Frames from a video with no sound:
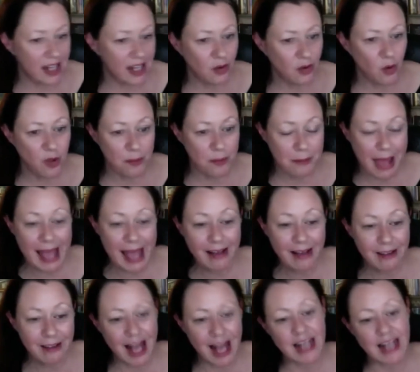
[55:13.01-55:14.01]
all the male
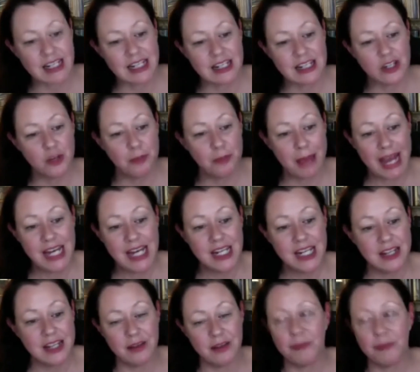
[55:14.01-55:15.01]
artists who painted
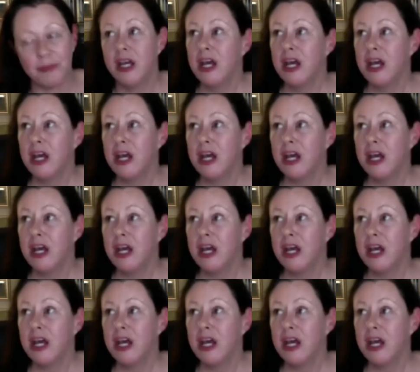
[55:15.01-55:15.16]
them,